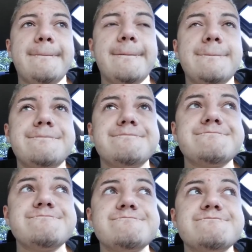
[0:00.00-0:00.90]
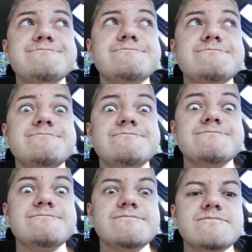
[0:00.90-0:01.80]

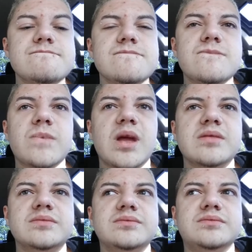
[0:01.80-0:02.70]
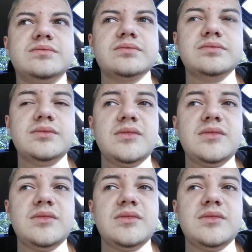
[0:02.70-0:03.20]
(no one is talking)